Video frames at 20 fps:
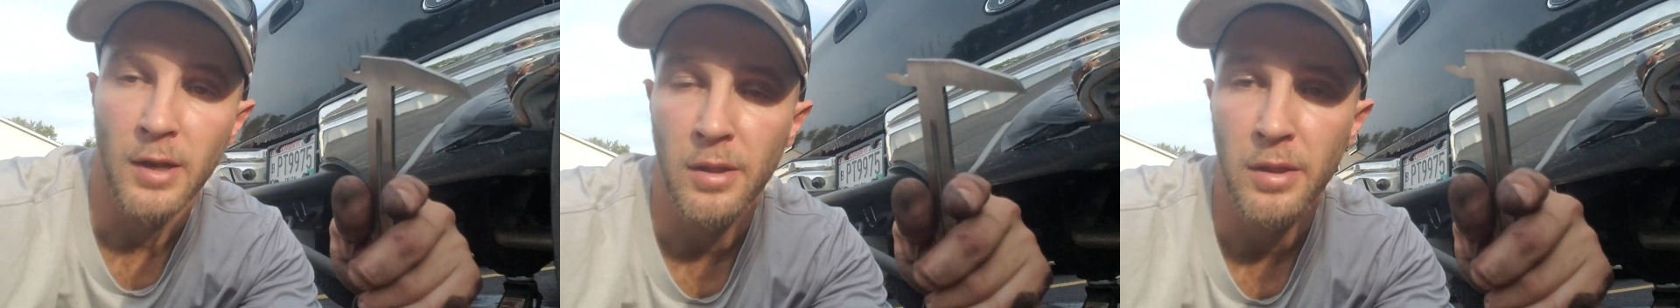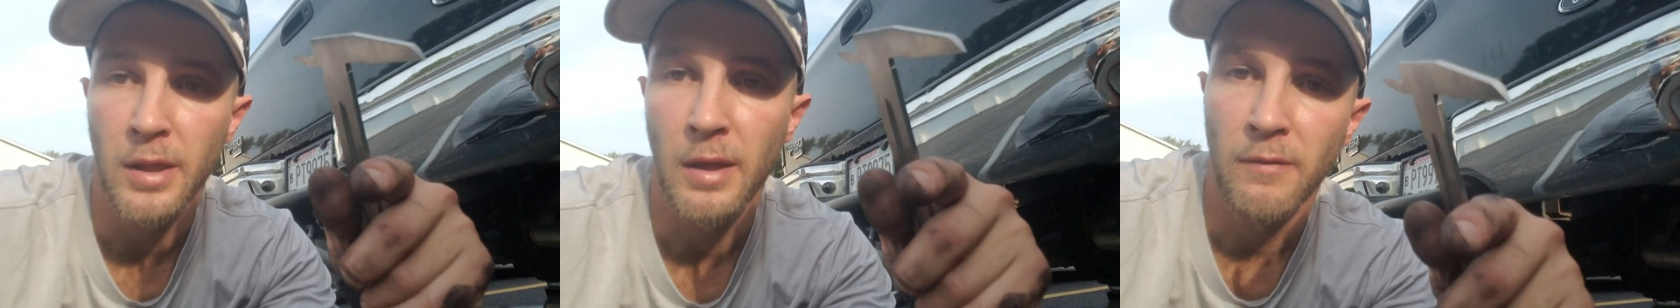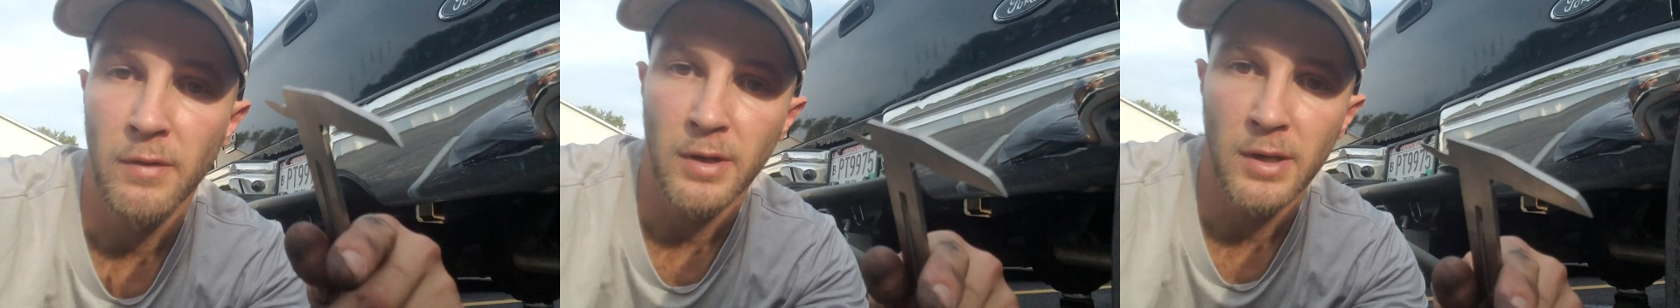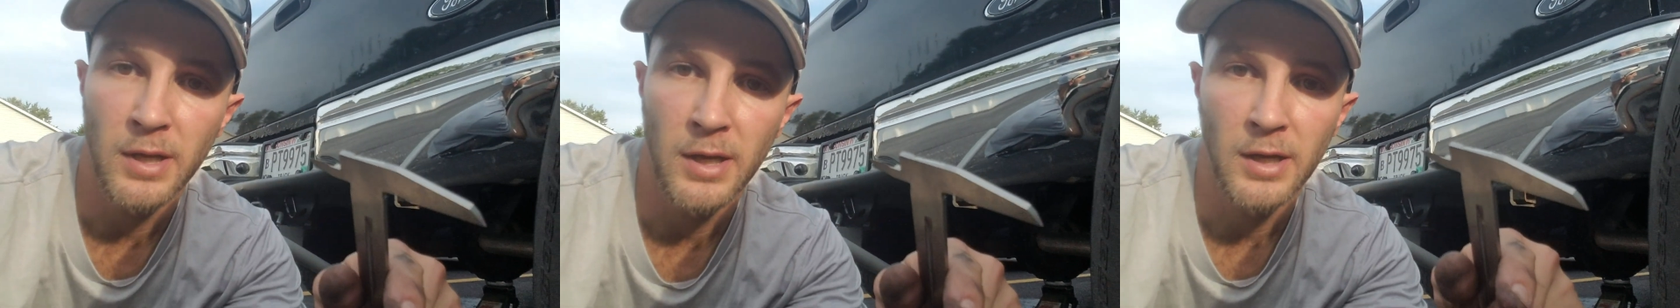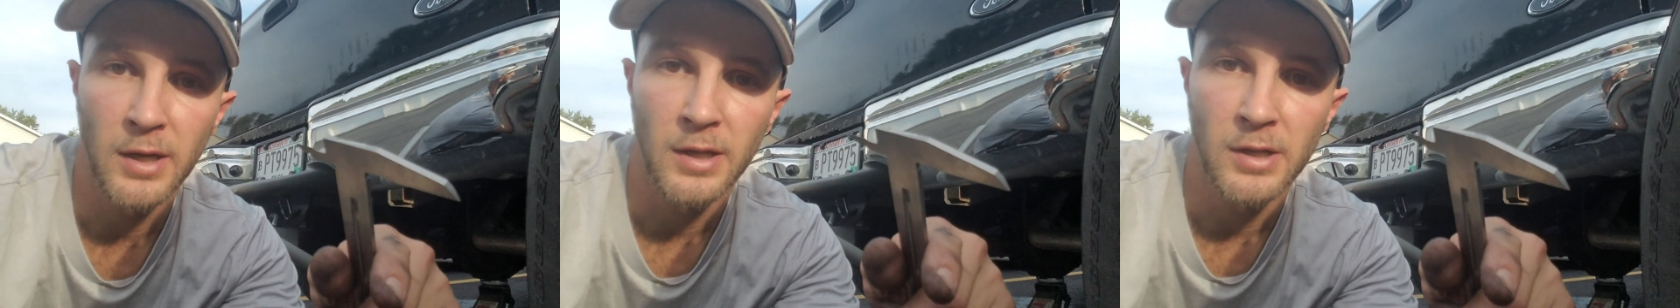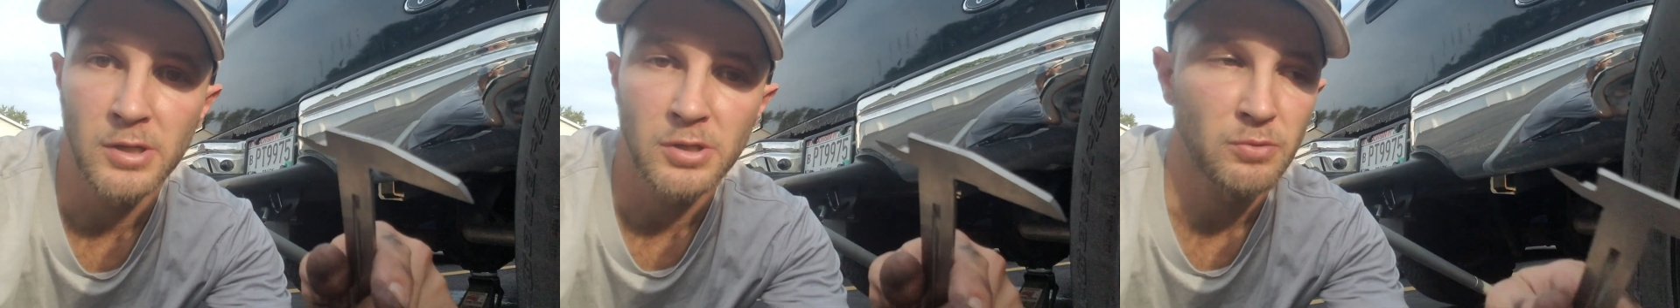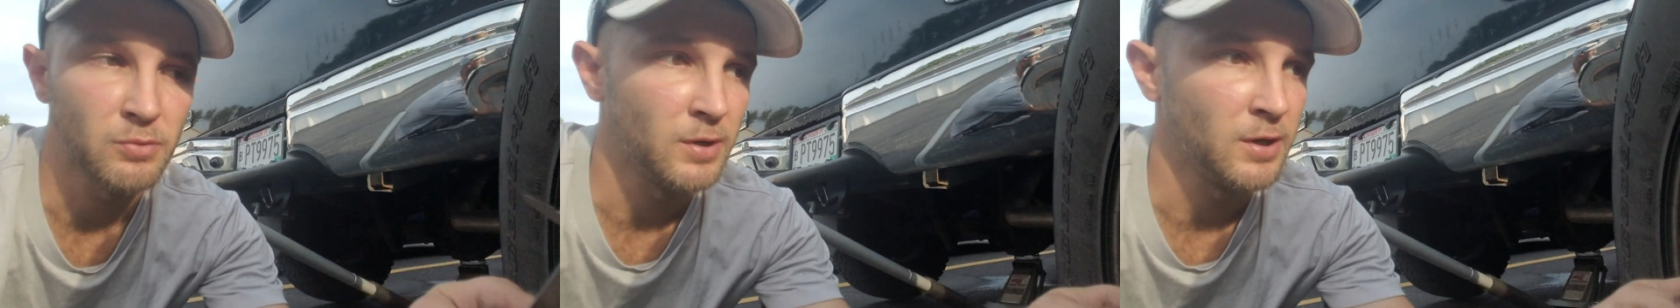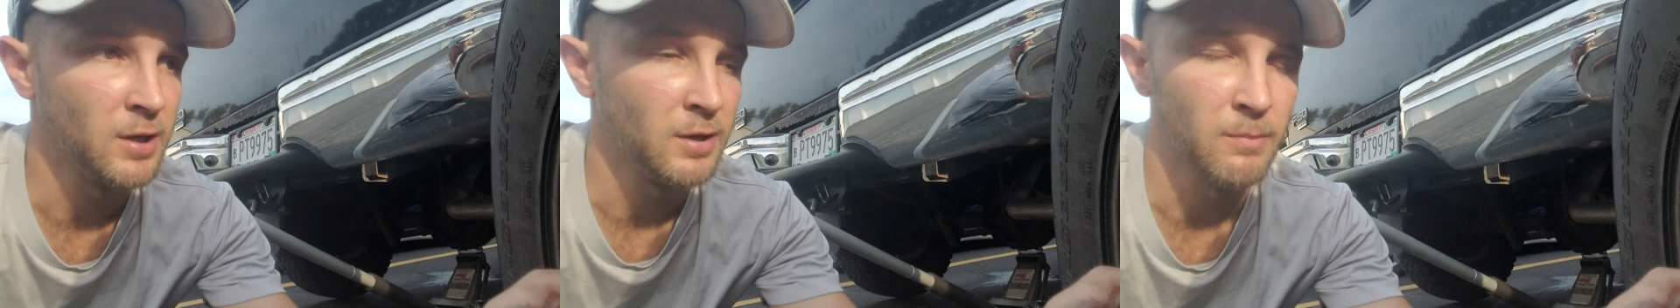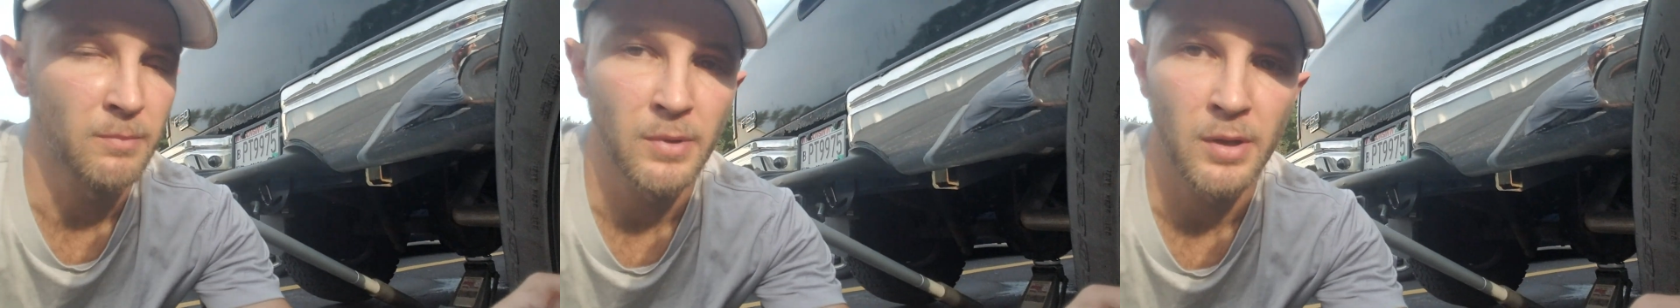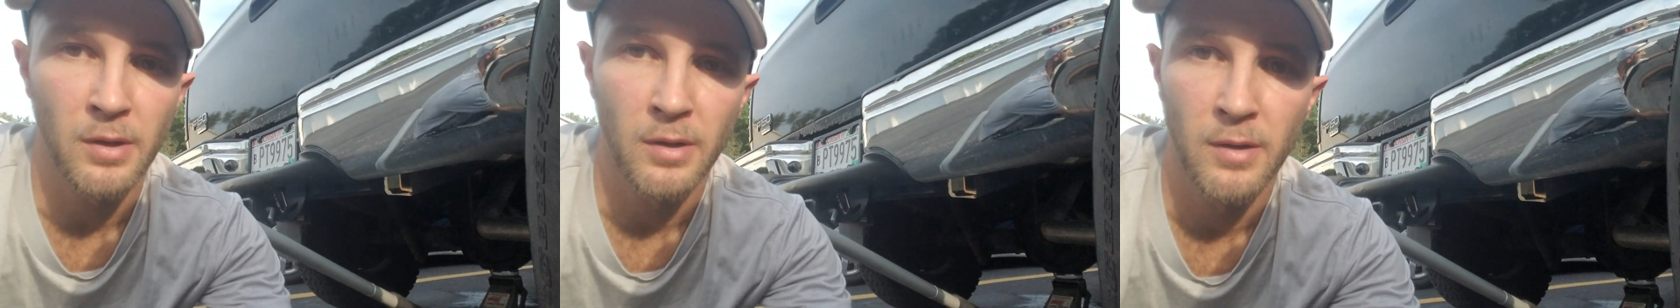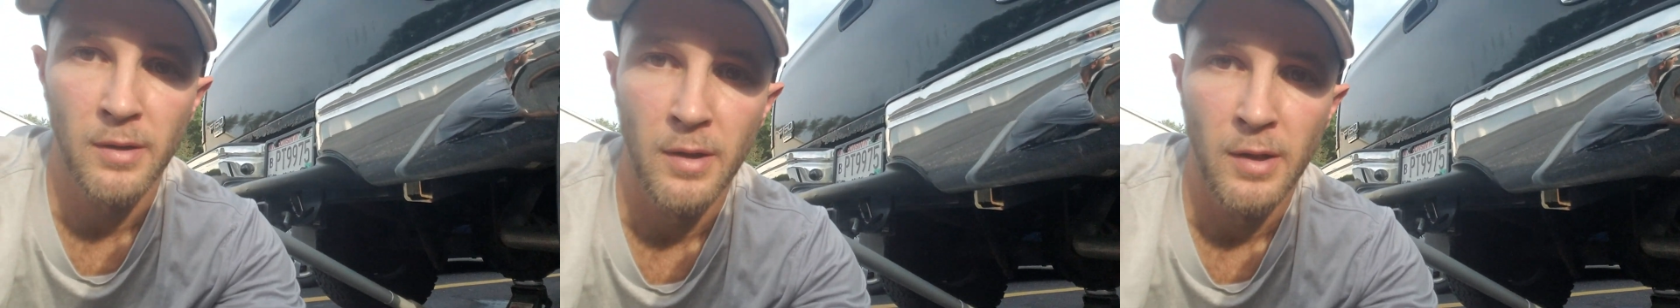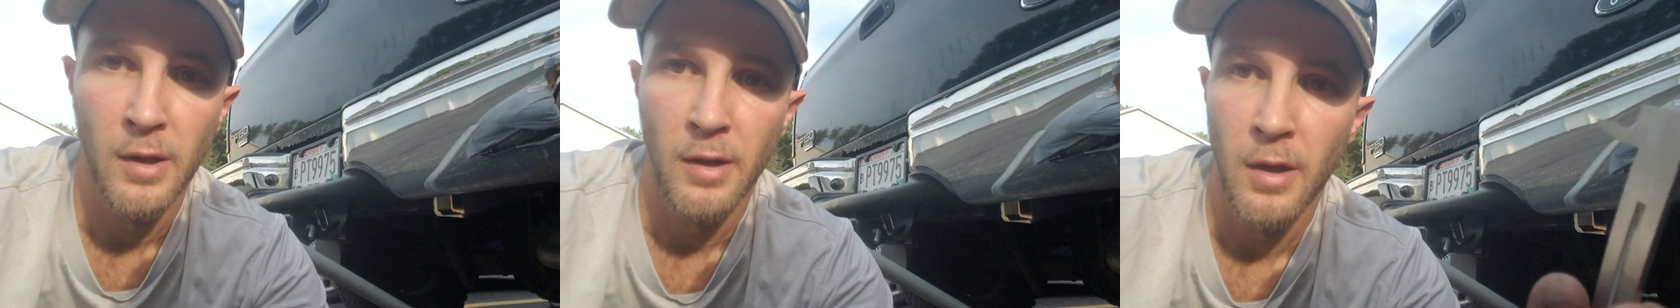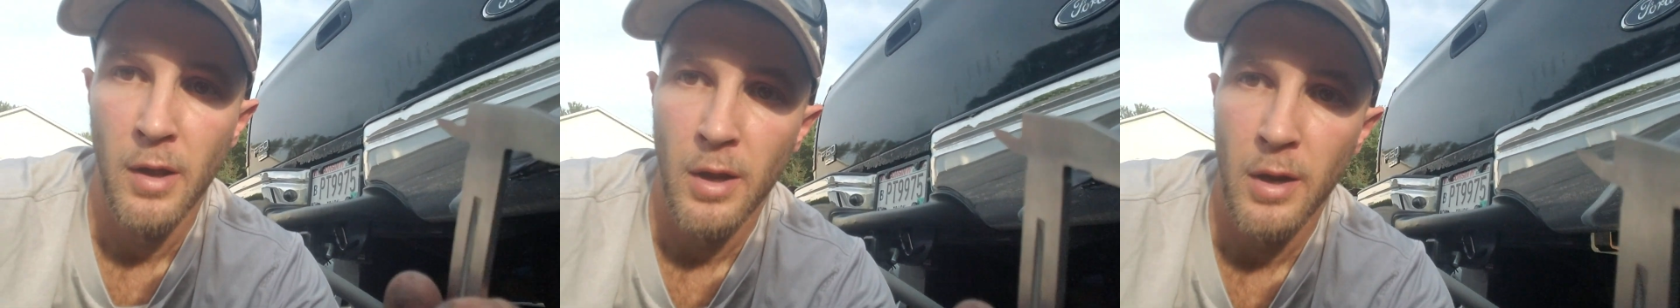17-inch rim
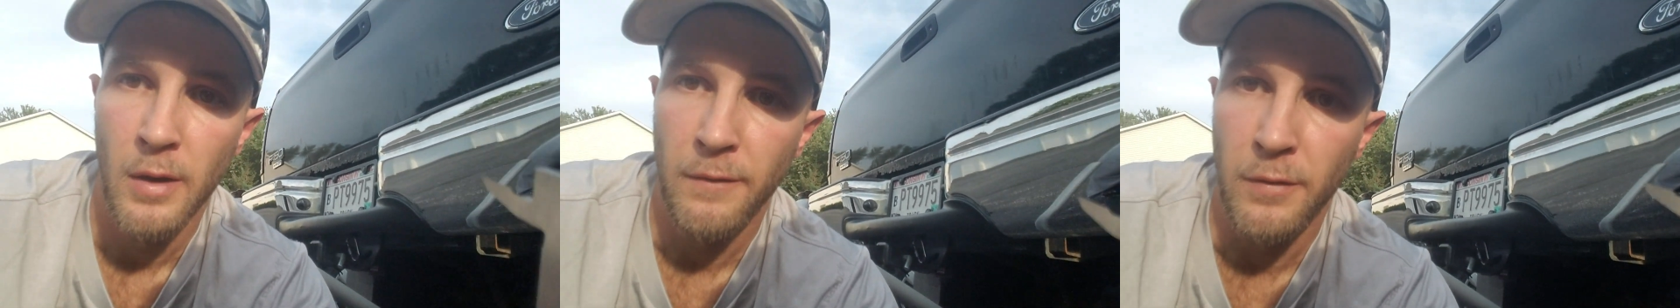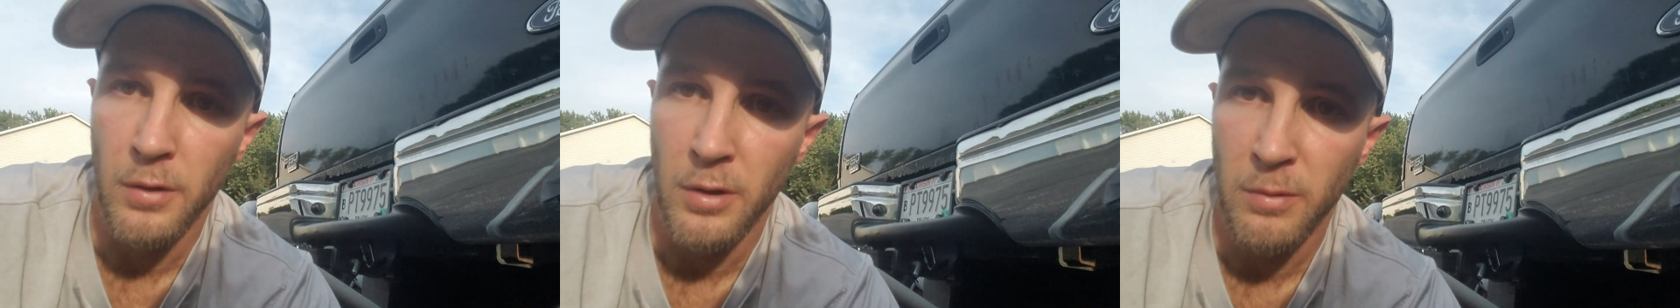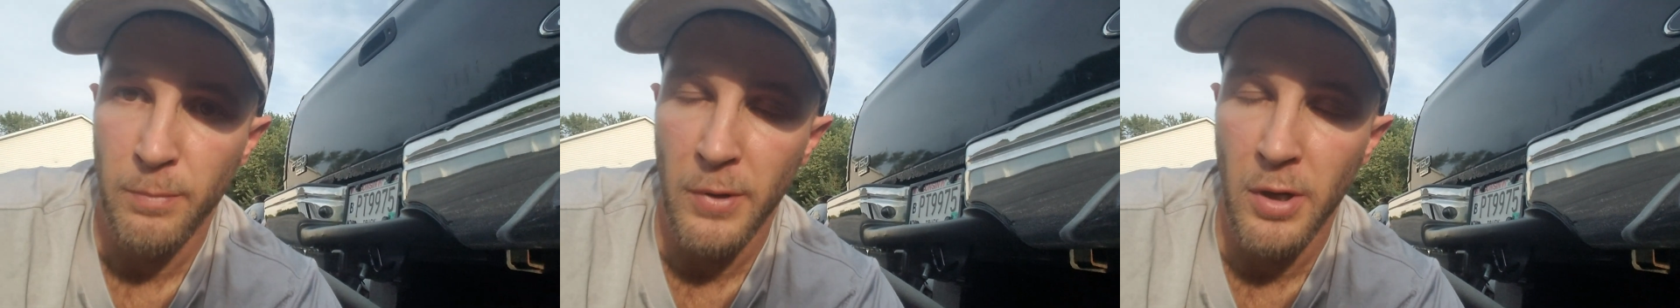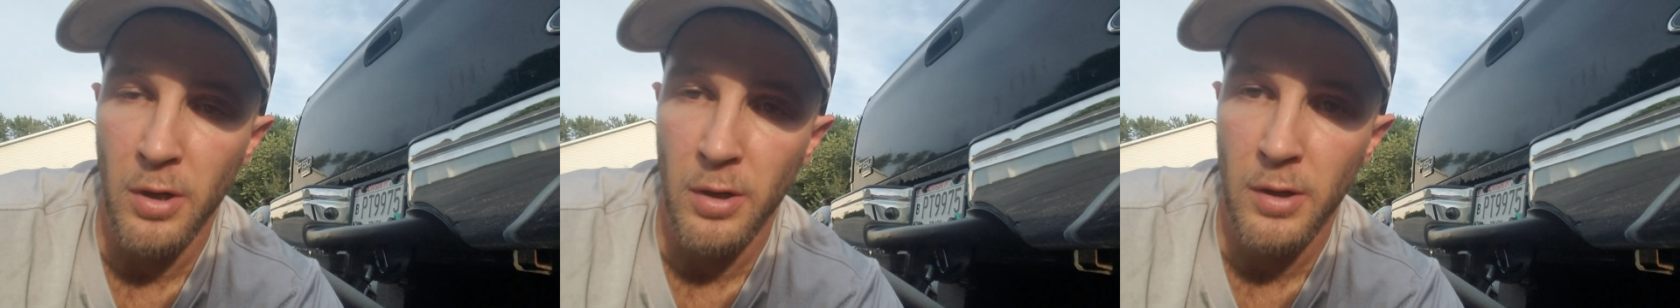for a spare